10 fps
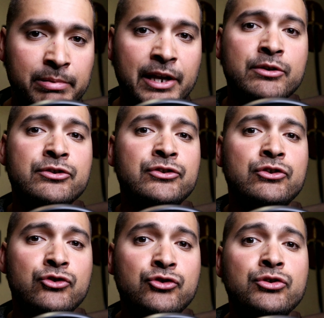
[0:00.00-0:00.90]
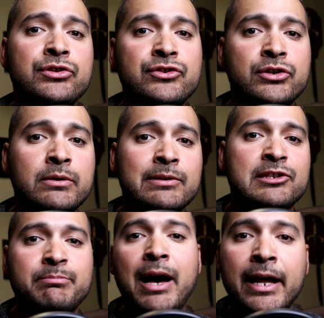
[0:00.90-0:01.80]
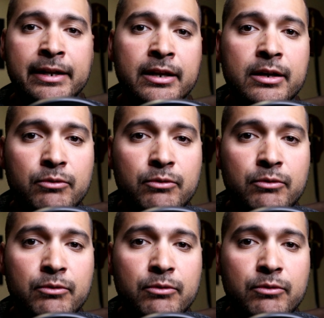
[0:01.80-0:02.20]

players should deserve a spot